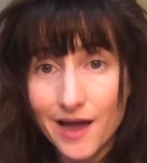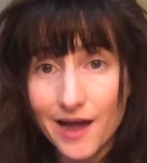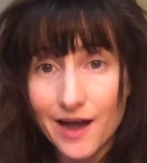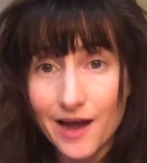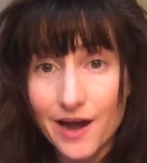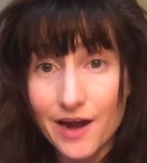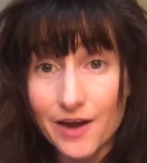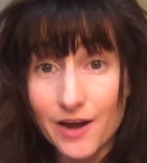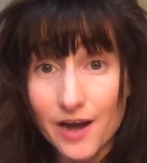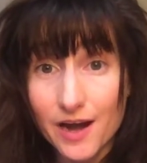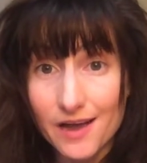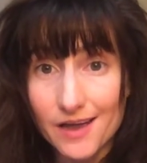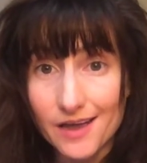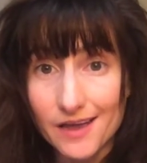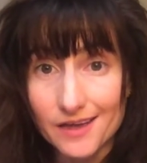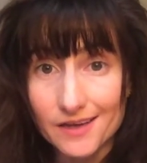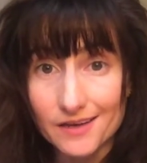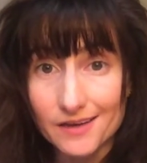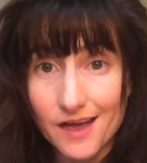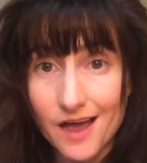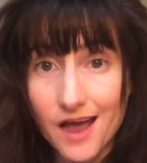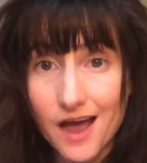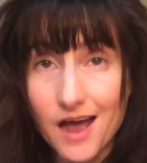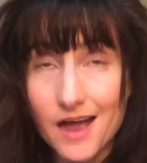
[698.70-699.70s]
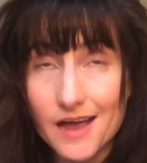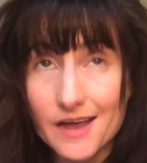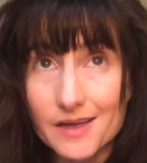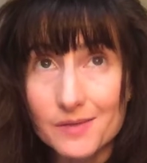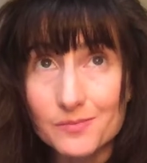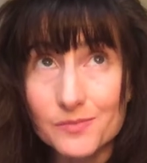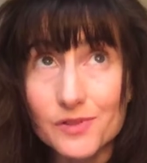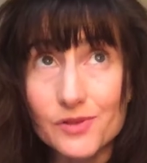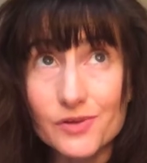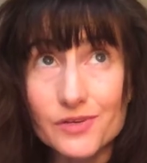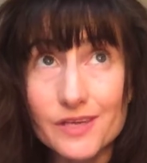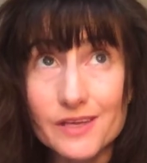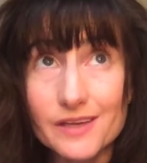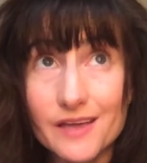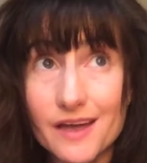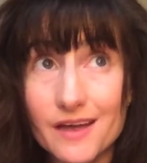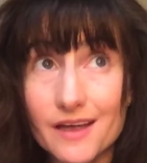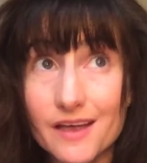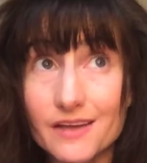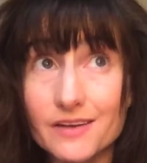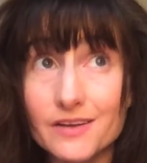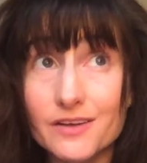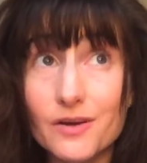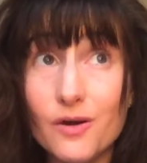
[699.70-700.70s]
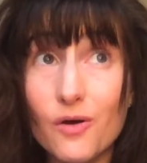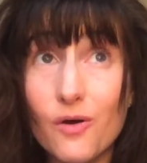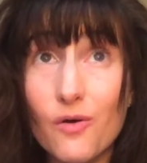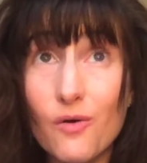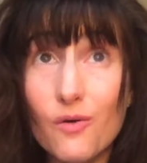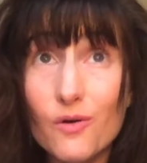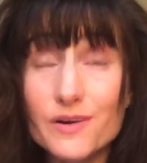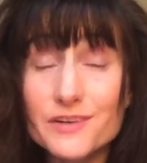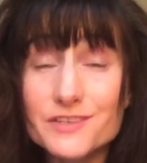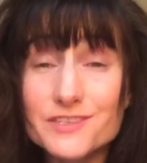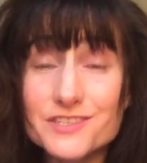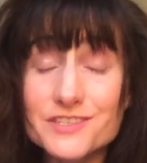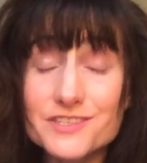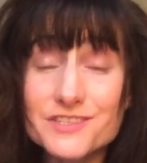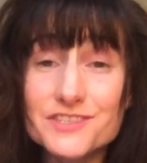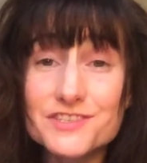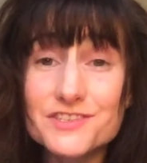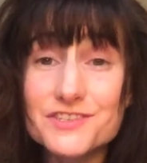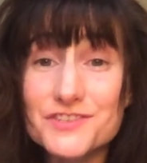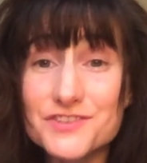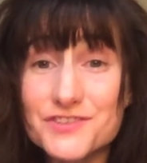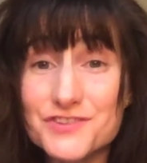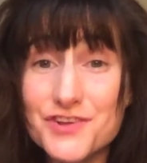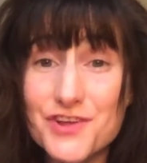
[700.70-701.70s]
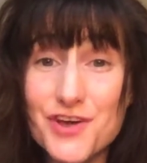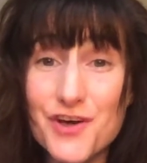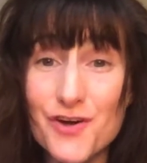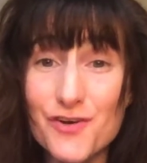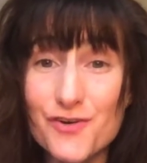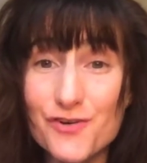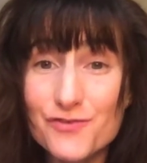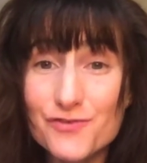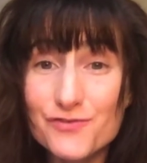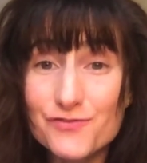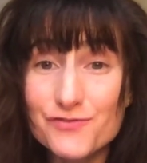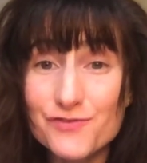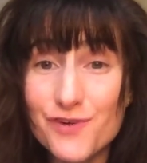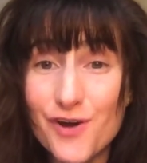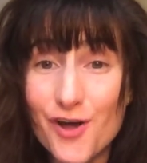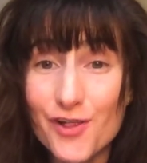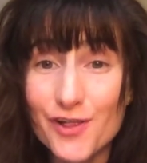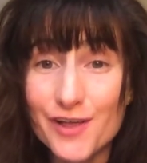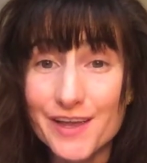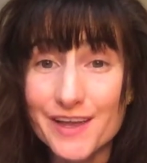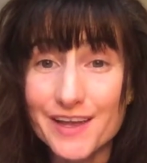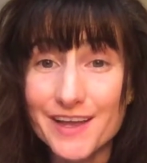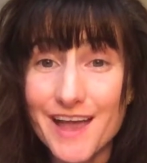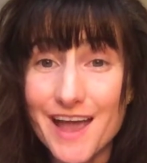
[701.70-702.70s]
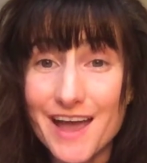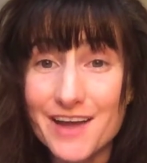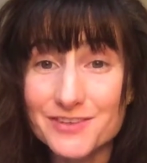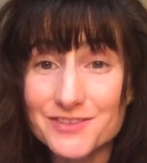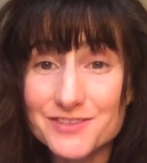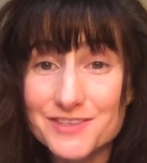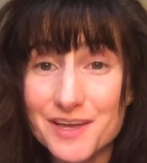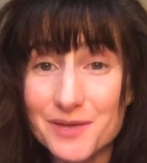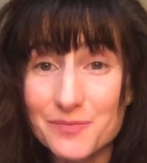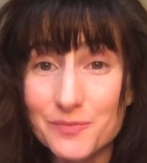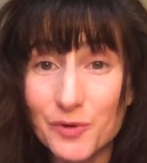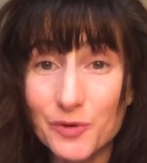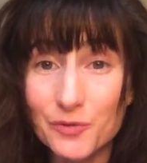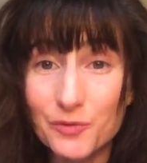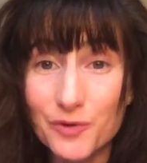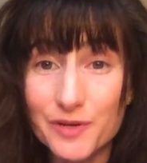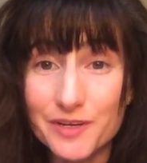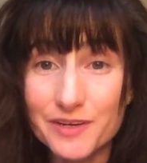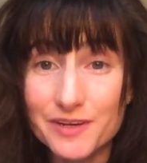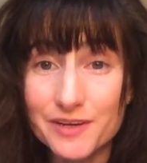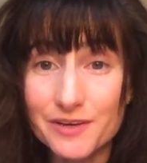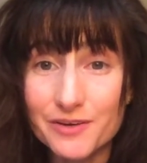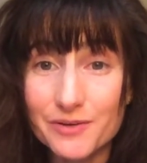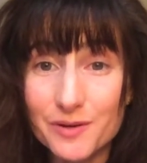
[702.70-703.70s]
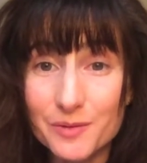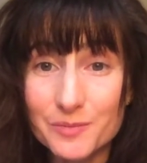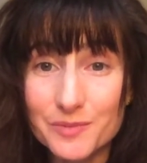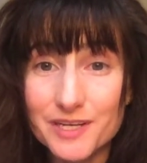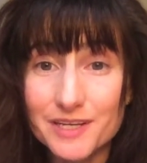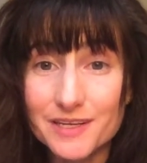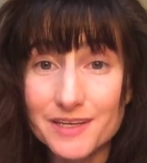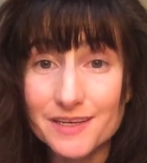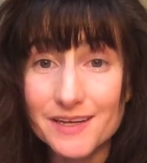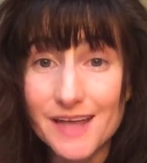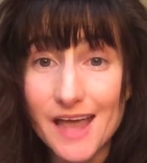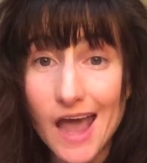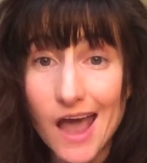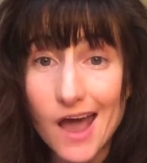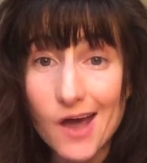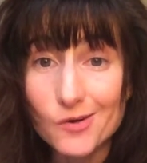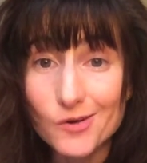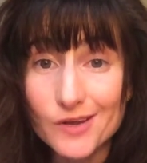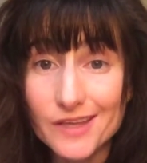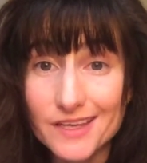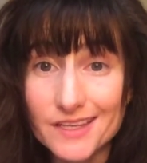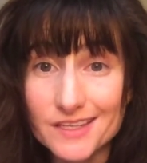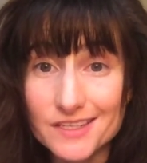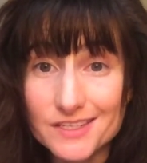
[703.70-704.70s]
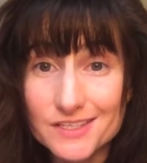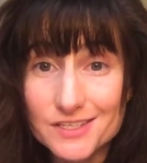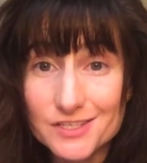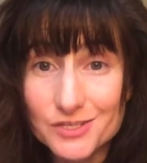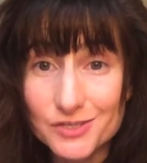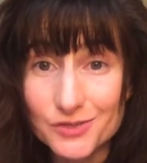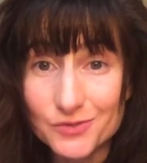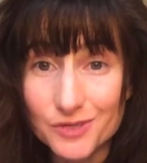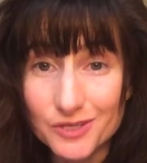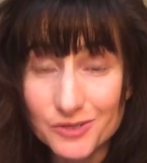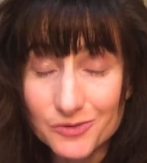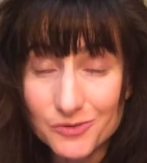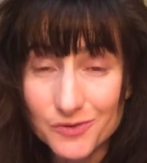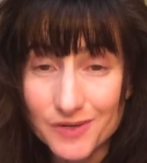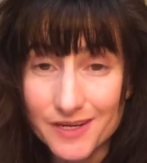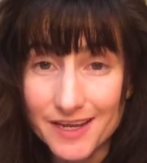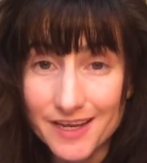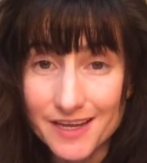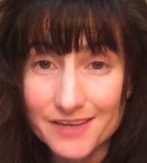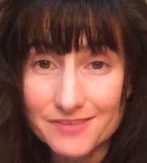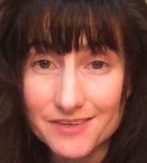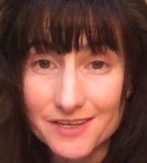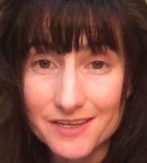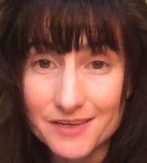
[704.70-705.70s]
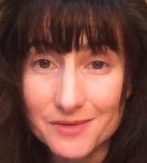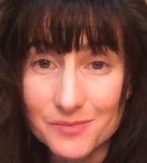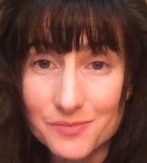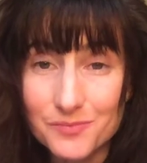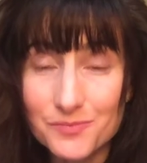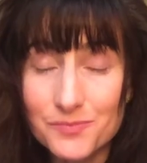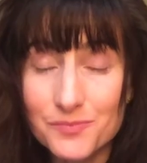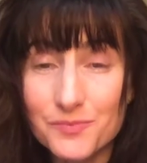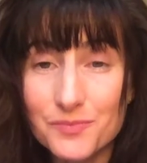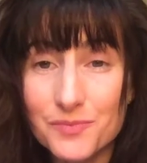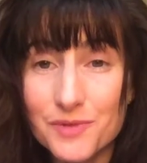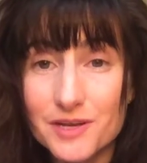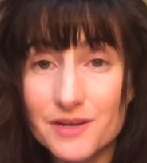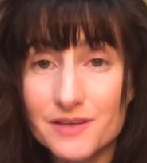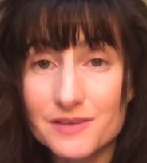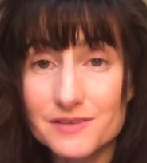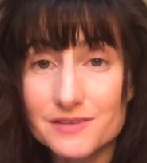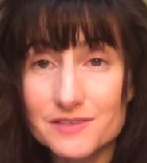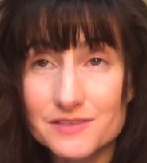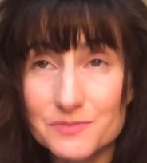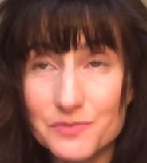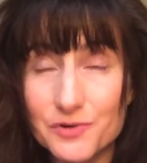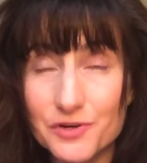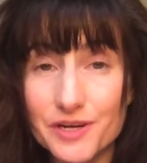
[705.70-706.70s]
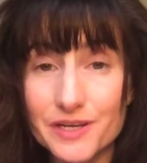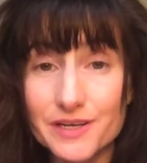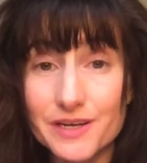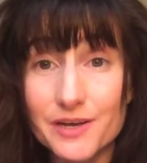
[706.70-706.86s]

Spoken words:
All right, I am looking out at gorgeous snow falling outside my window. I'm going to get out into it when I have a minute this morning.